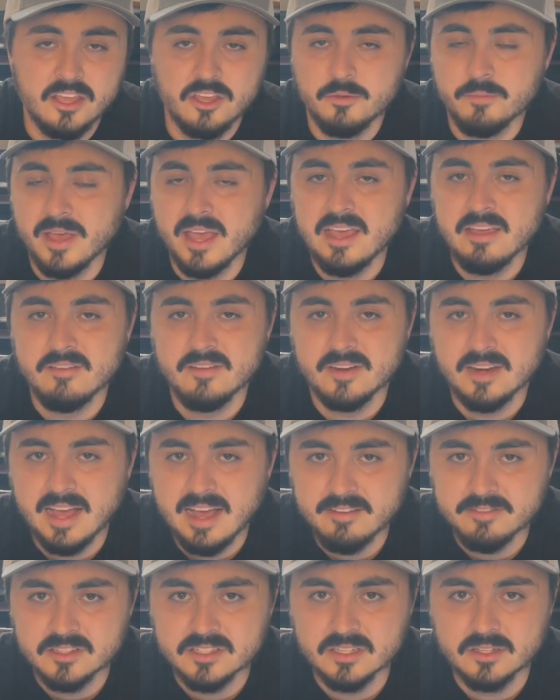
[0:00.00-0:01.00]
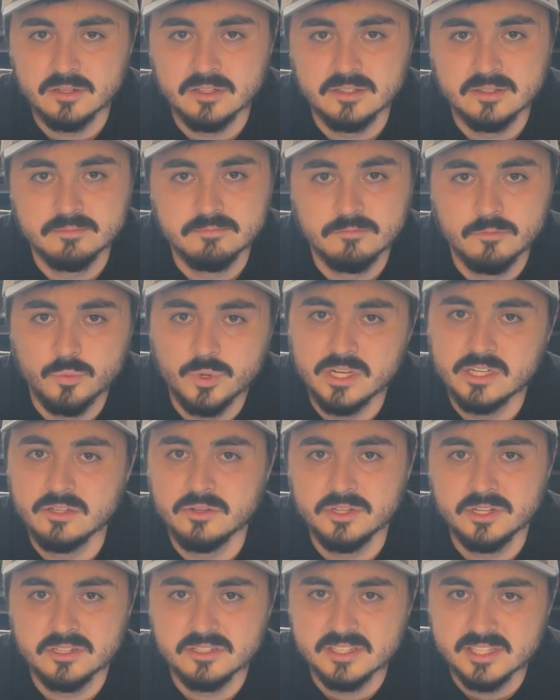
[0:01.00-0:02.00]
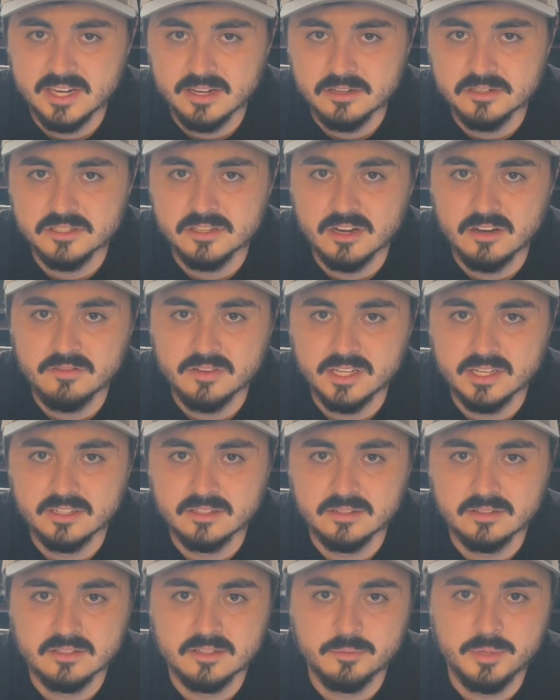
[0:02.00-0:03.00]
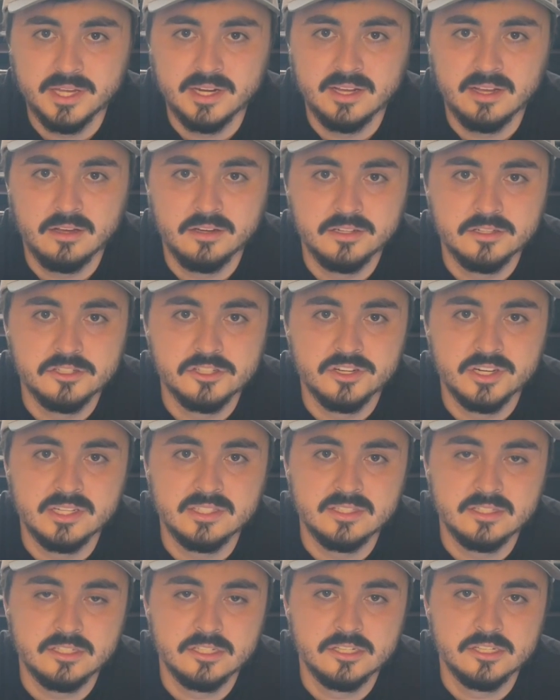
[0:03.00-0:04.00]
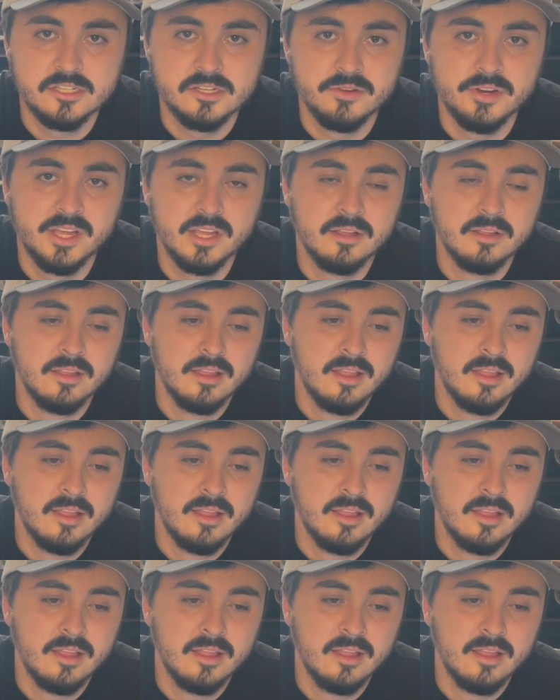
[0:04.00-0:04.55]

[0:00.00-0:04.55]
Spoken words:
You may even have to redo your center serving depending on your strings that you're shooting.